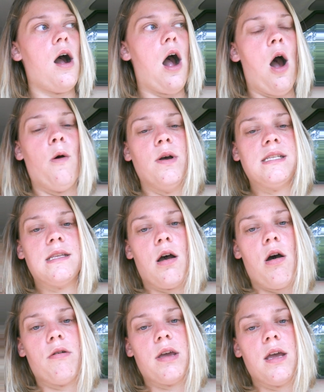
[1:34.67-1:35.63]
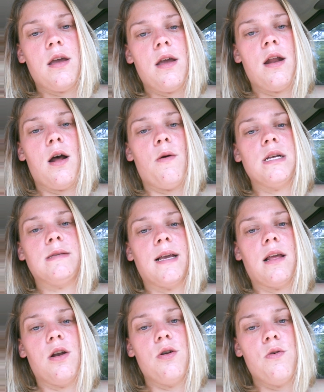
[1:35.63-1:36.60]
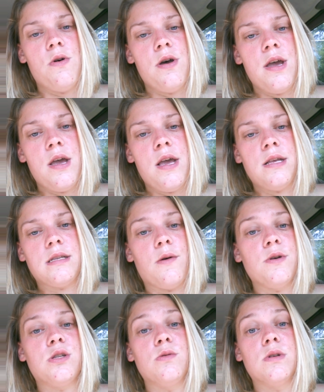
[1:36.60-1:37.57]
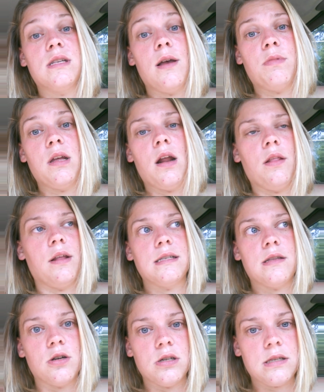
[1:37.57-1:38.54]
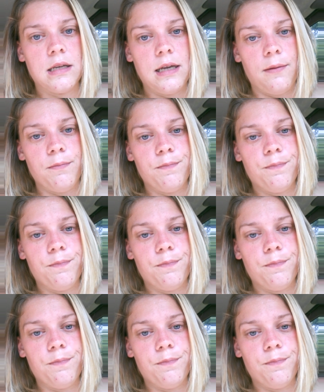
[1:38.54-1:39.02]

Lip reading: always talking, always making a noise, always doing something unless they're asleep.